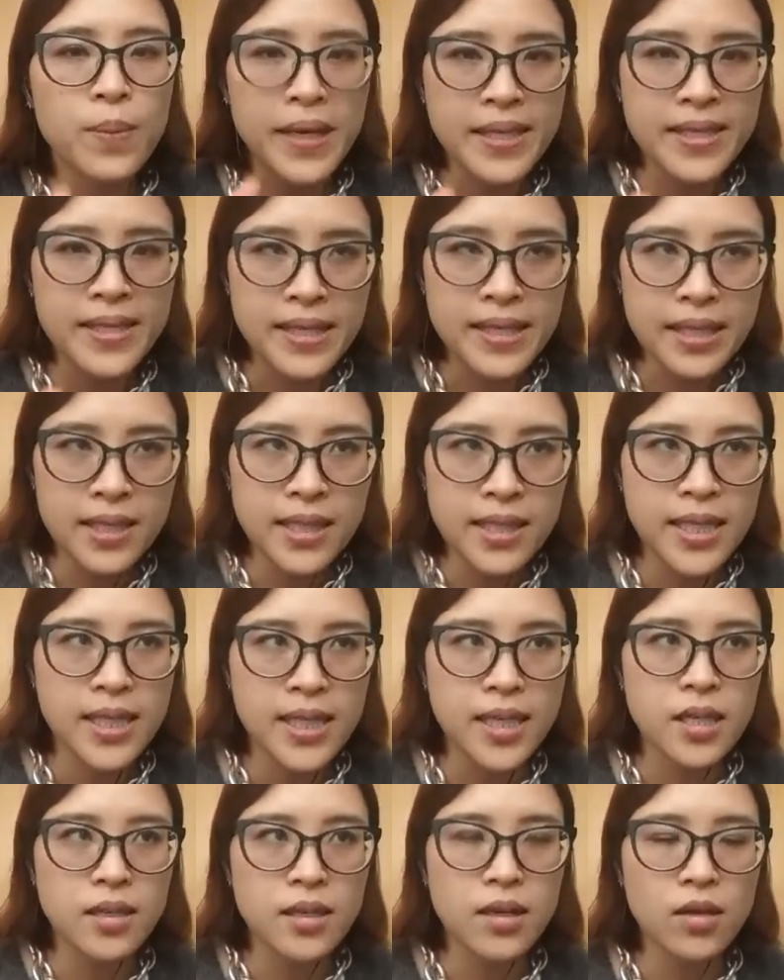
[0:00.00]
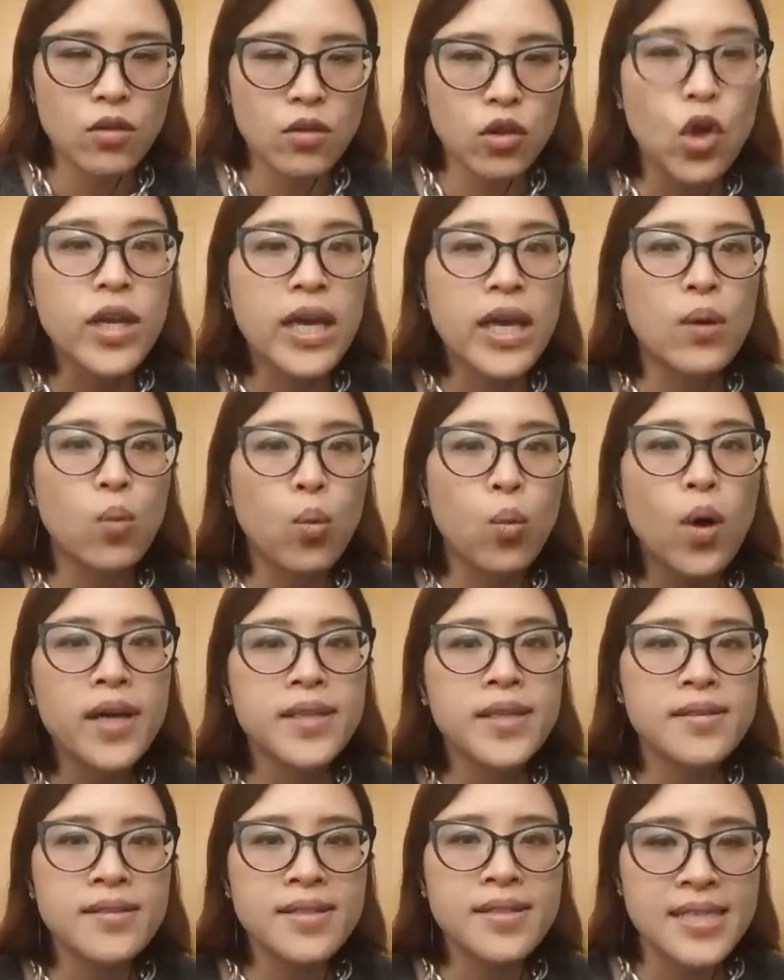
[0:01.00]
basically look at
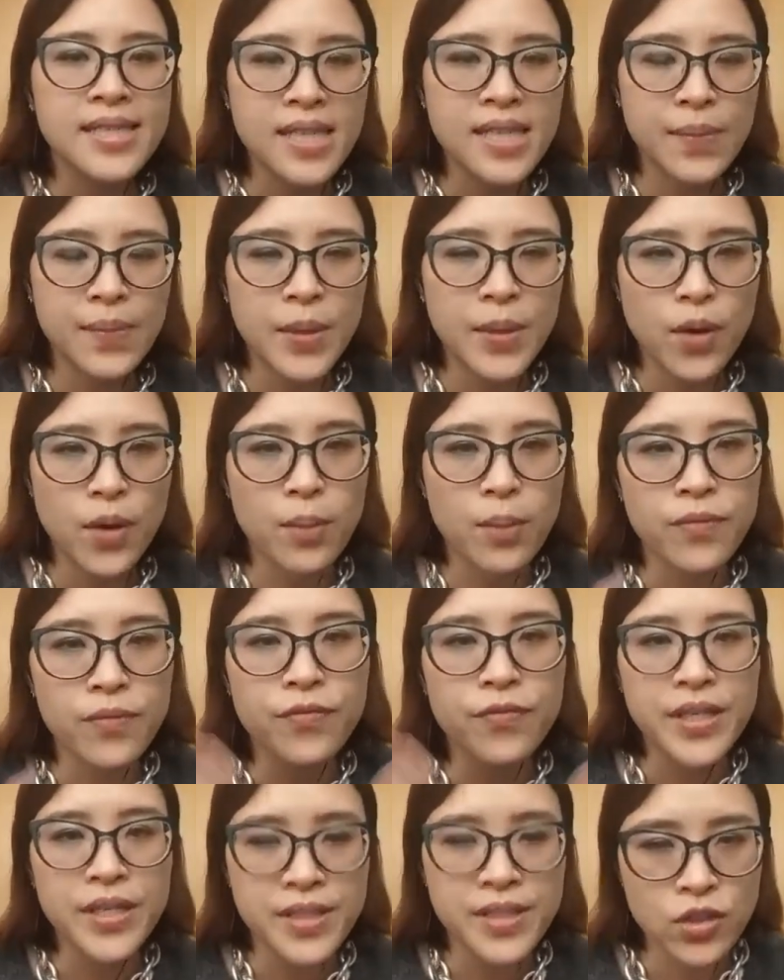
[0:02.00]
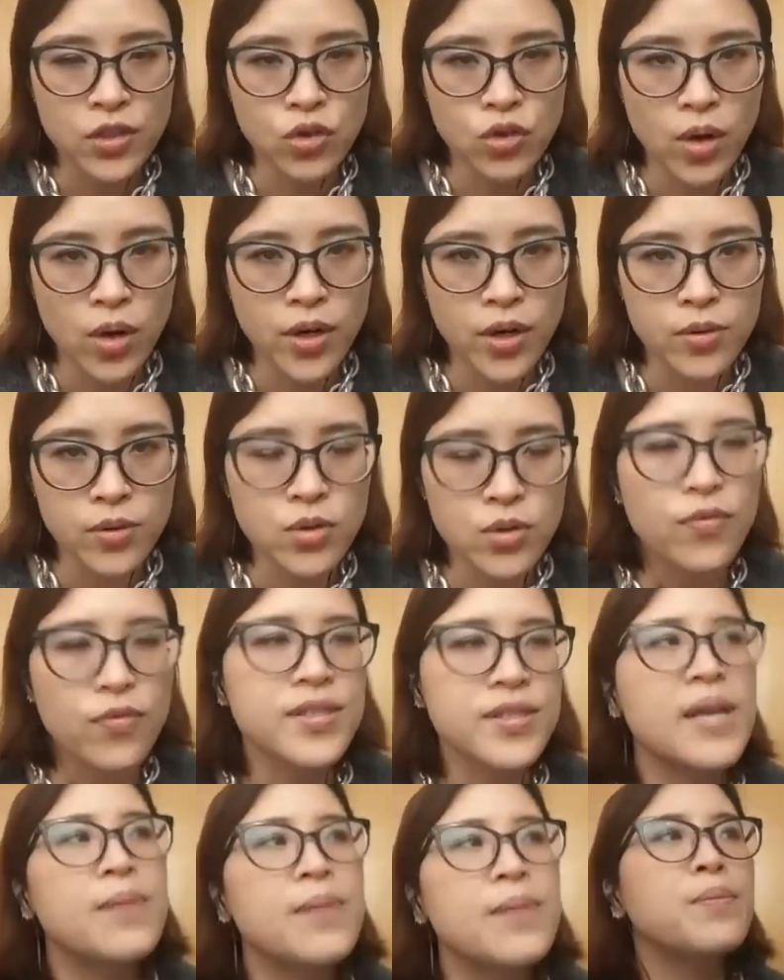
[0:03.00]
one systemic problem facing Toronto. So, for
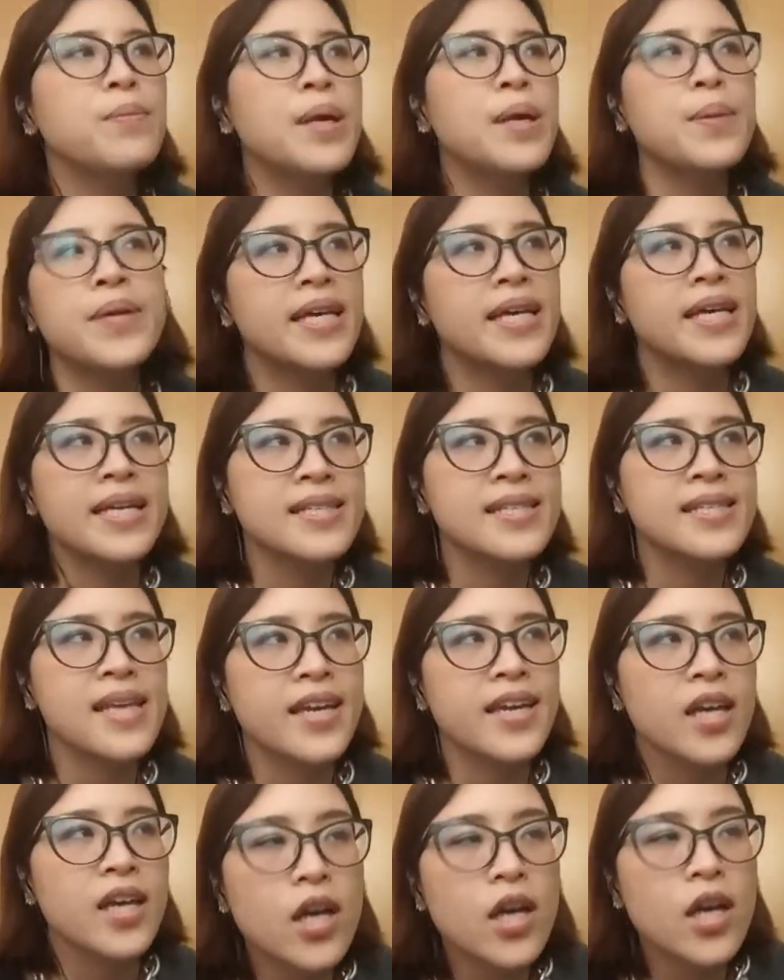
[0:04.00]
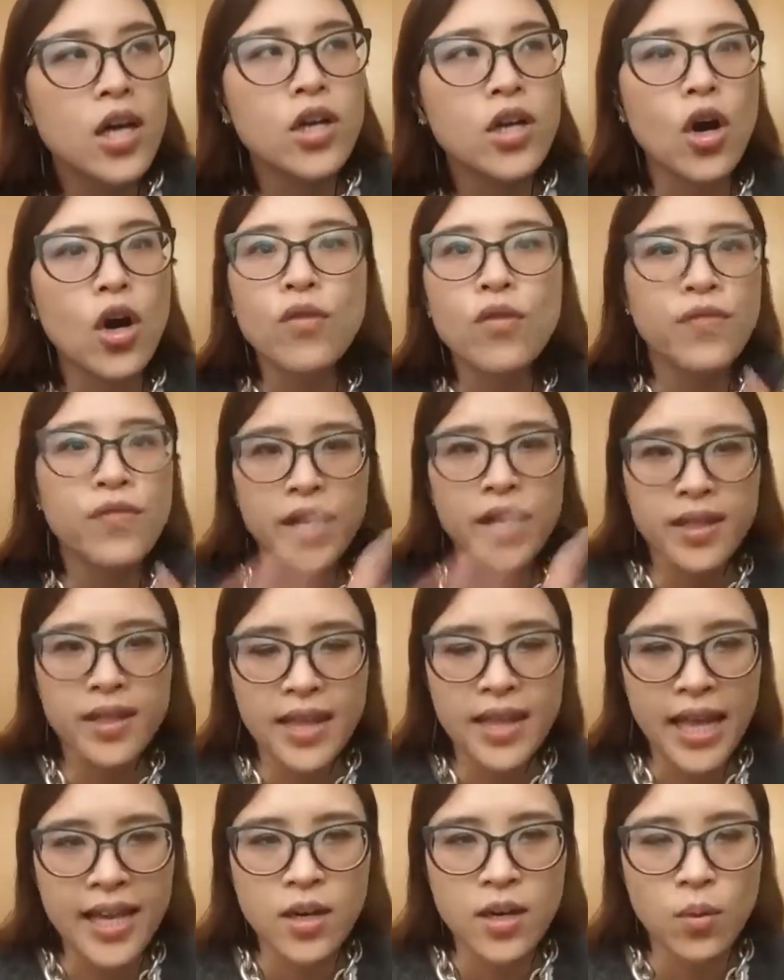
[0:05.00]
example, maybe it's COVID,
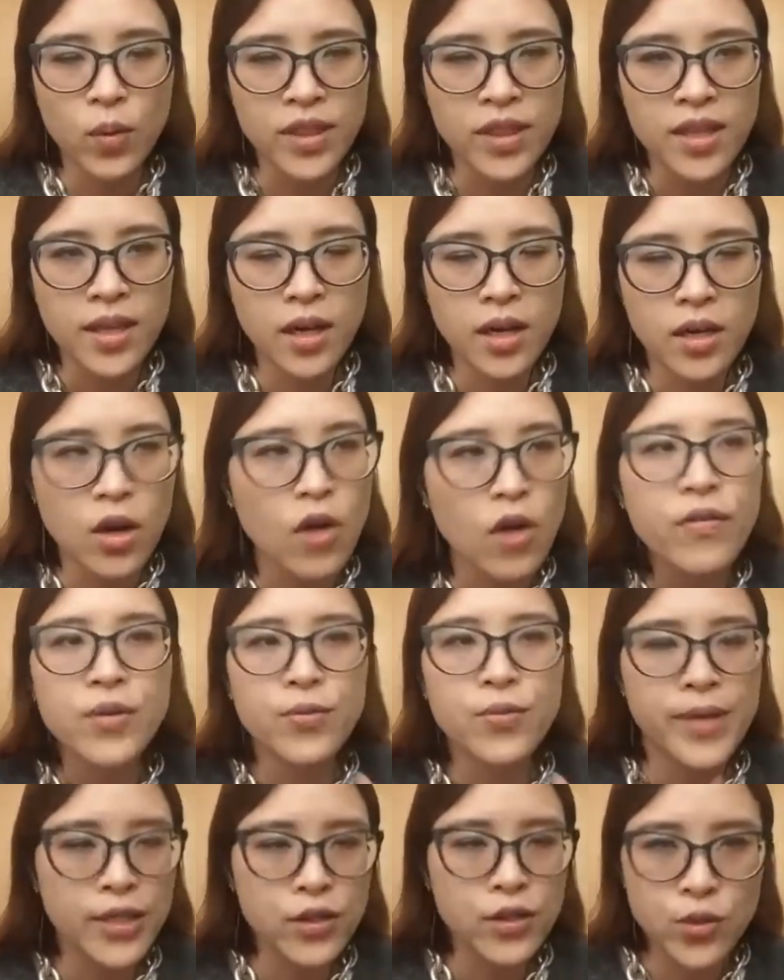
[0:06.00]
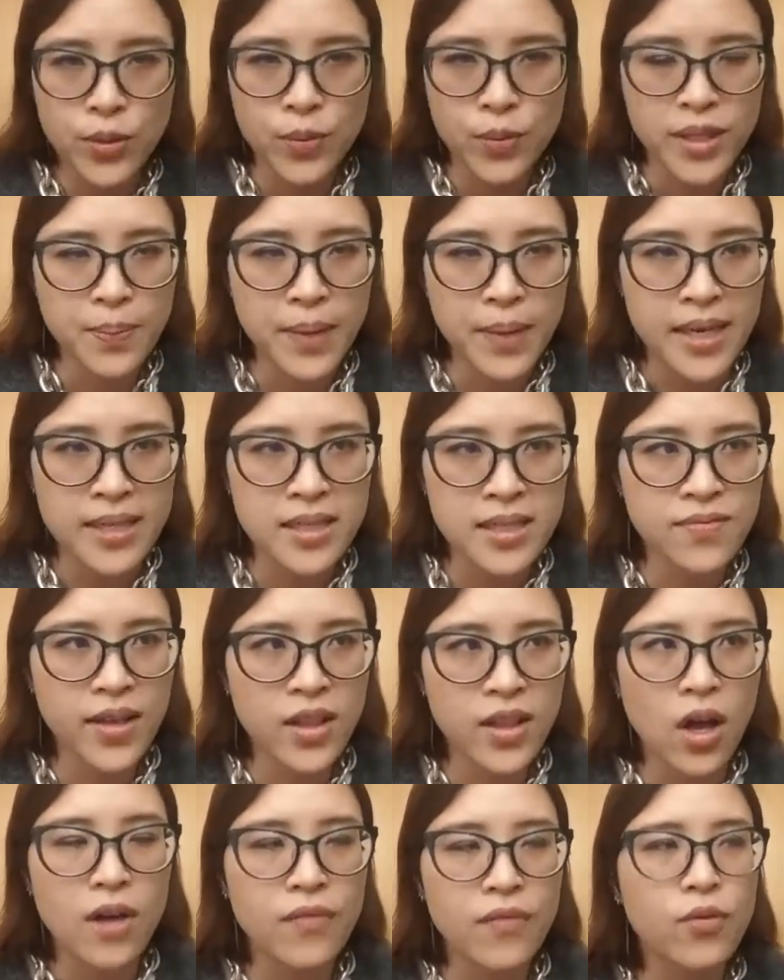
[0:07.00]
when COVID reentry, when the mandates fell
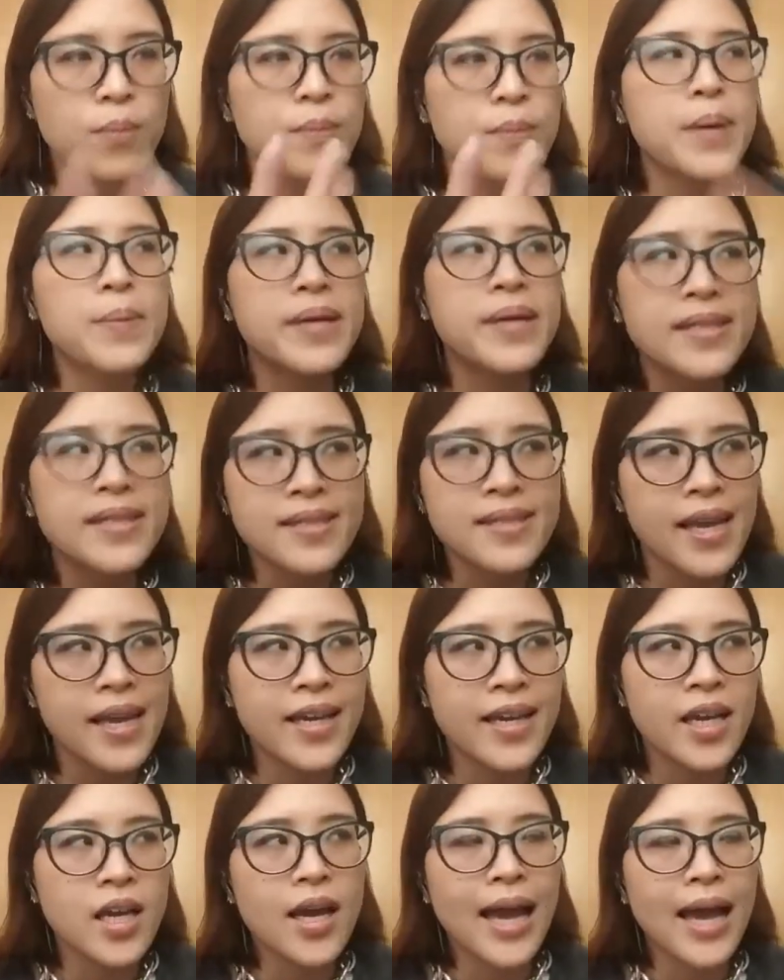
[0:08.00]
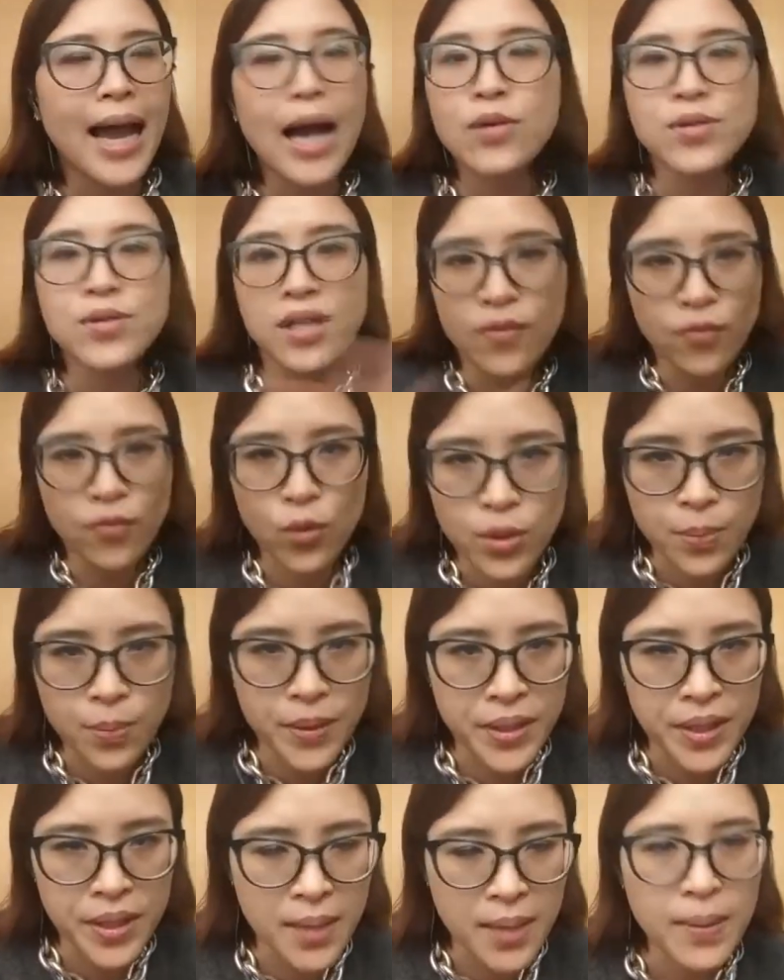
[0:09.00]
off, or maybe it's housing
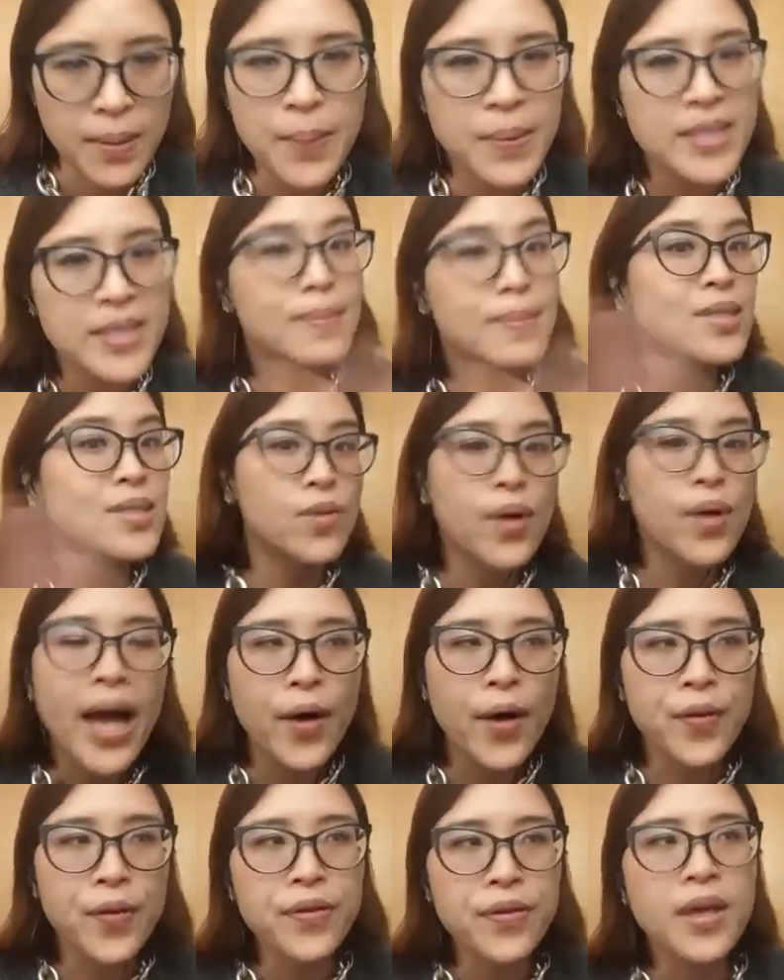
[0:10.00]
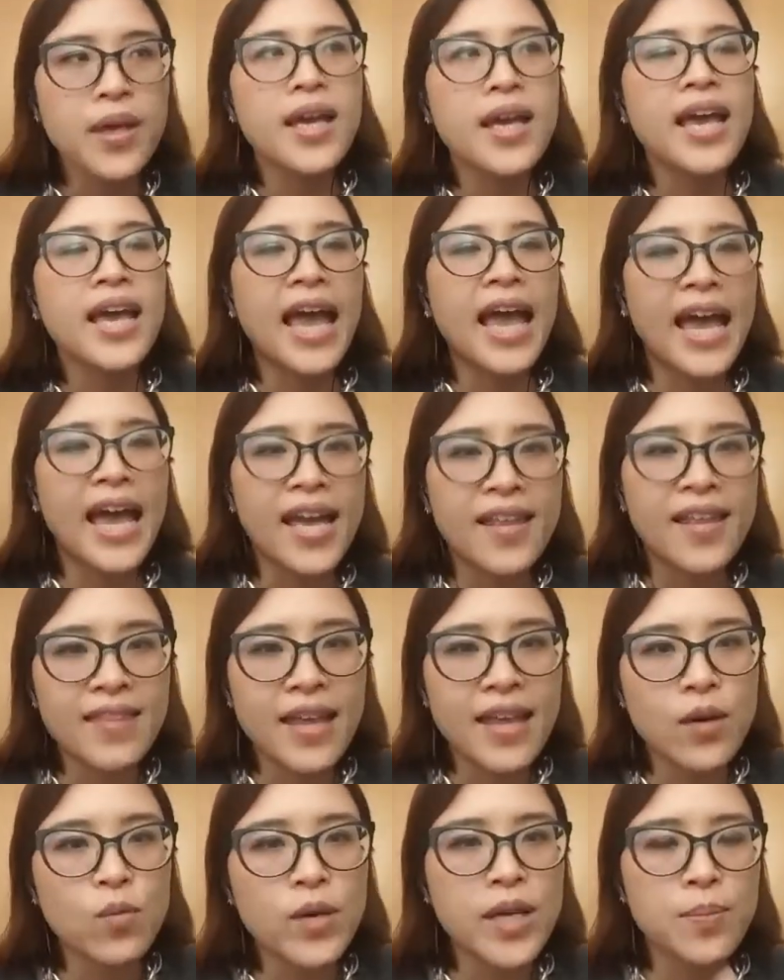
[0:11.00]
affordability, maybe it's mental health. And
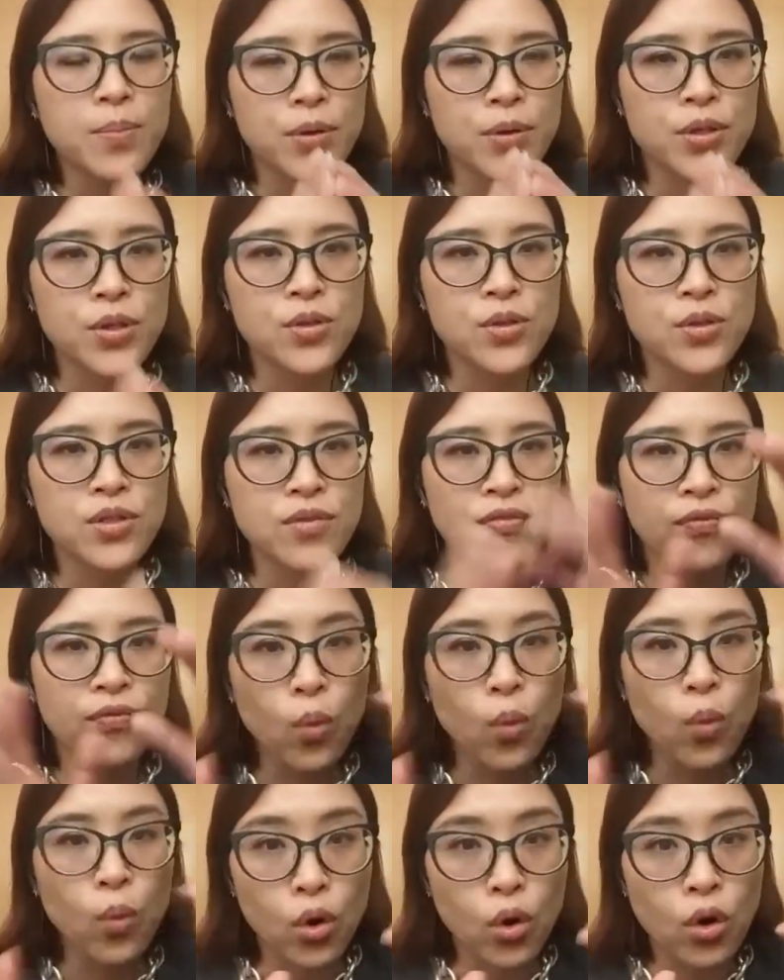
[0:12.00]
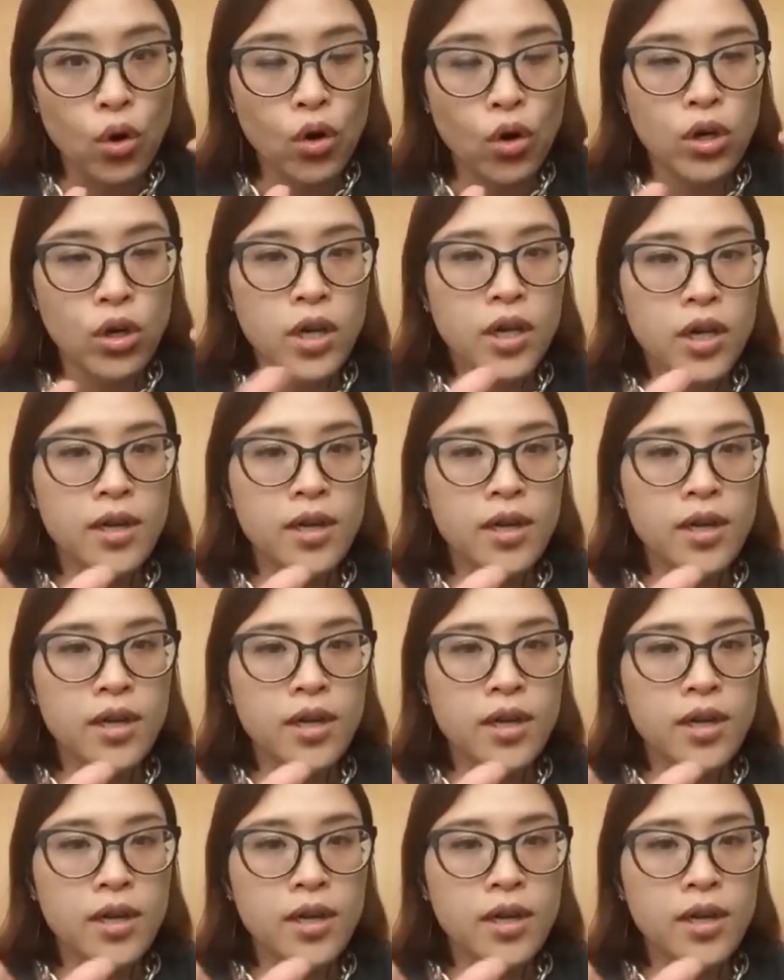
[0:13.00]
then we produce 4